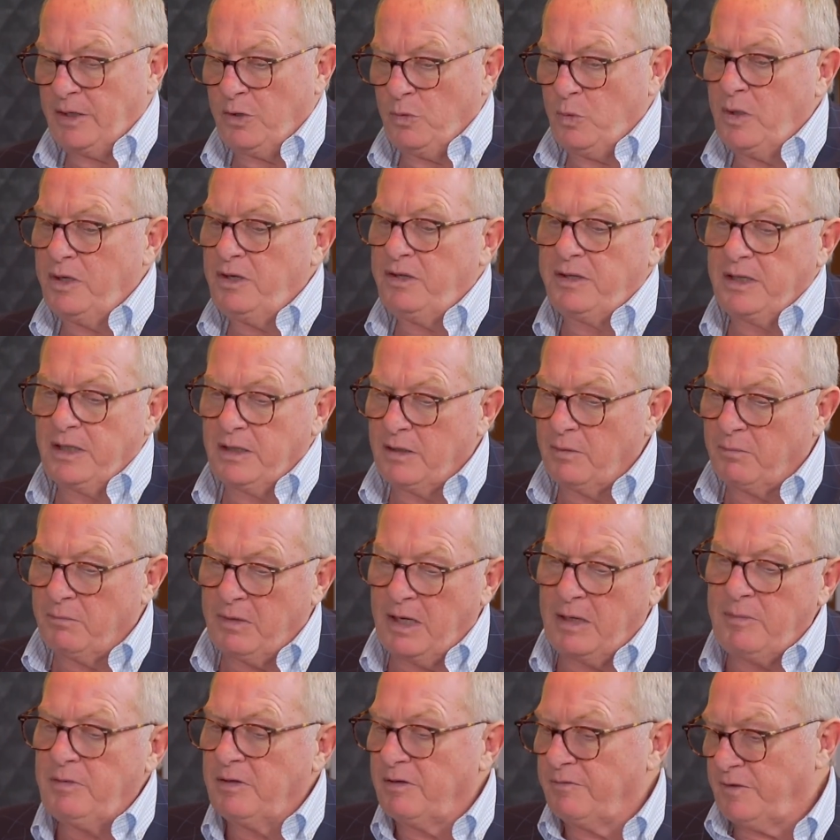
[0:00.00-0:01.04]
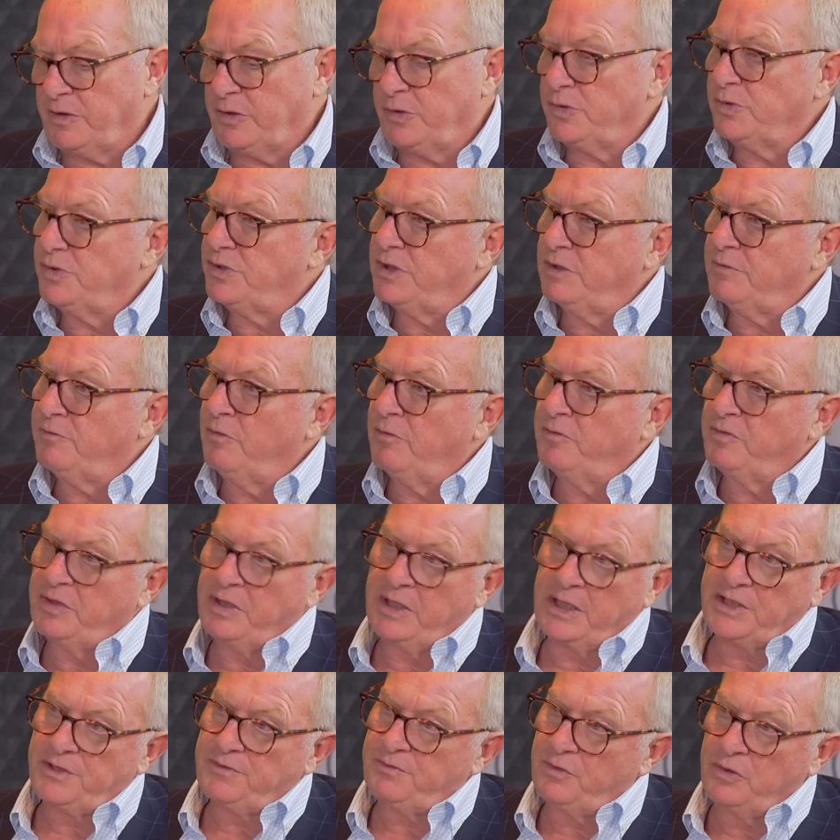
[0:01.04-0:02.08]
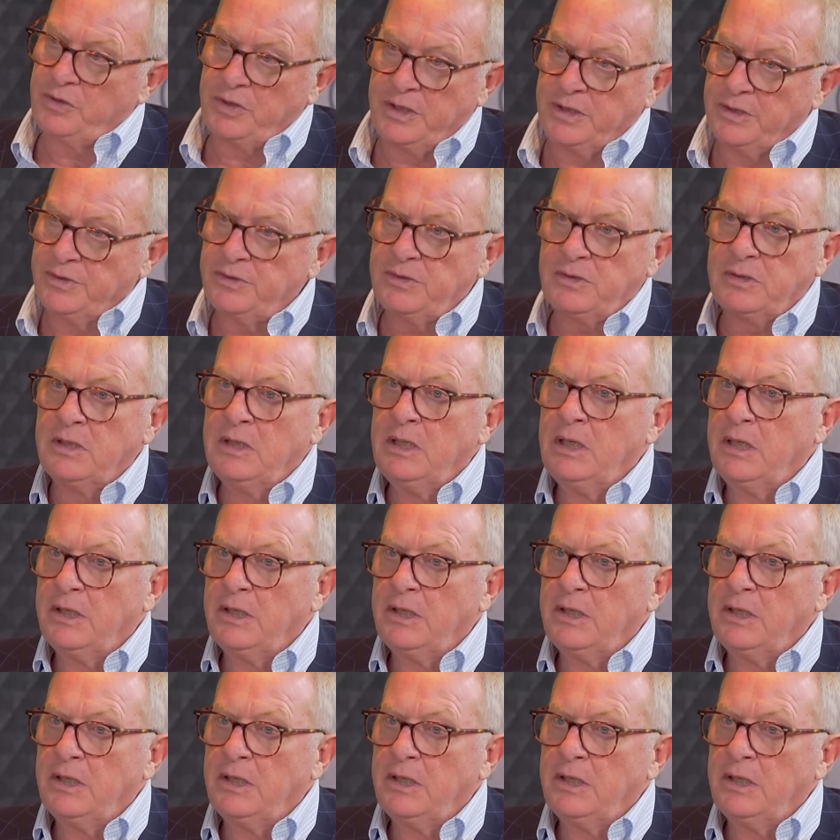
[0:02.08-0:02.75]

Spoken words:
The one thing that may be of interest, if over the next few years,